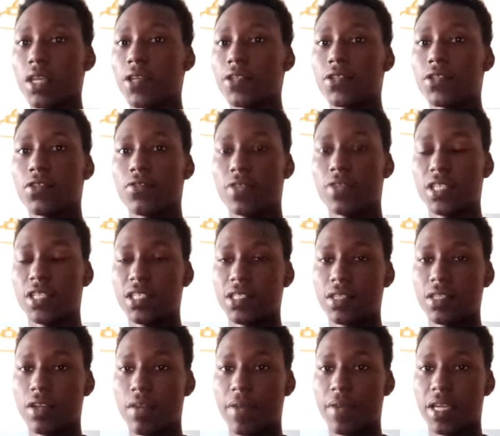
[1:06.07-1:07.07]
So
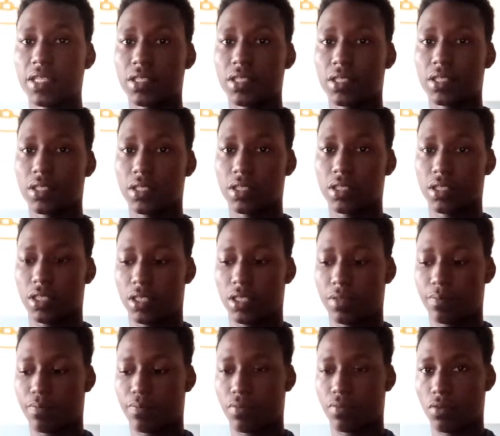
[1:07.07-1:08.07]
Instagram has
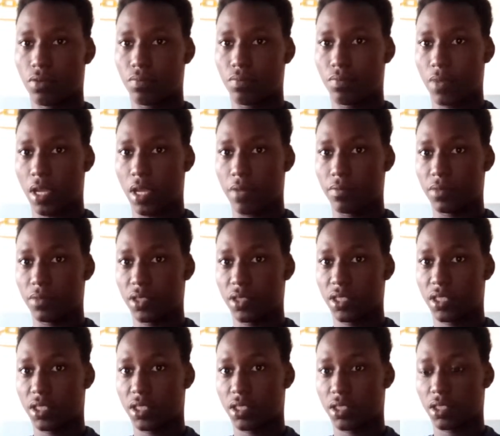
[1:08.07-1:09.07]
this
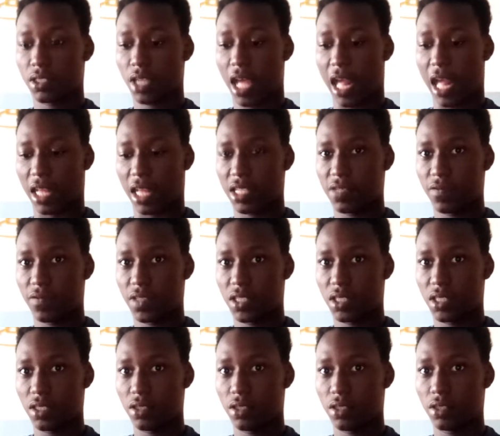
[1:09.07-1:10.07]
this
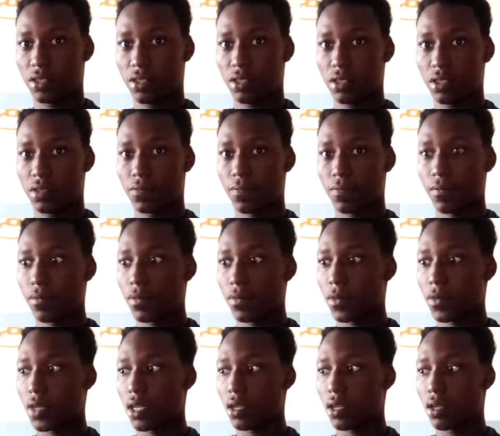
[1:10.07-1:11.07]
activity
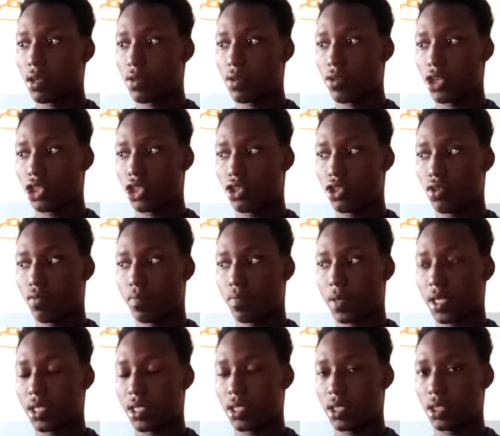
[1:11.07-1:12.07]
ratio
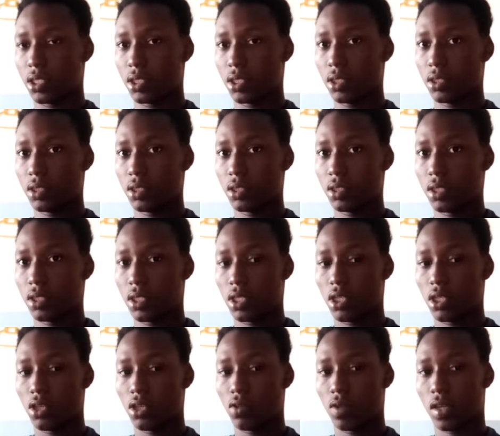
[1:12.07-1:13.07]
per day
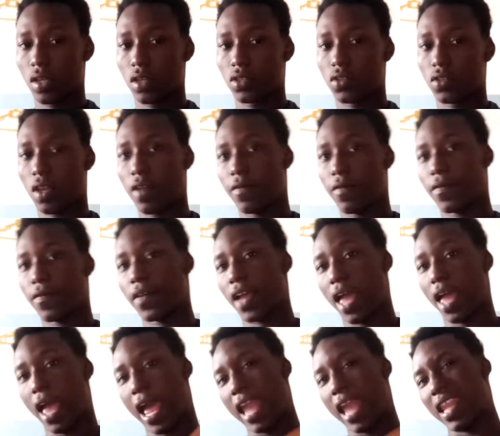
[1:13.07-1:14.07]
where you got to have
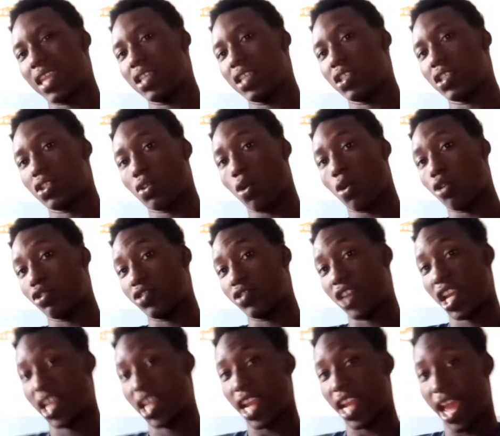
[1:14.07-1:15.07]
at least
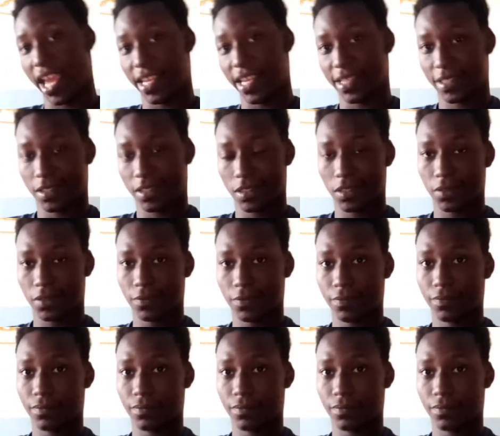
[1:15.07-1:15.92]
100 likes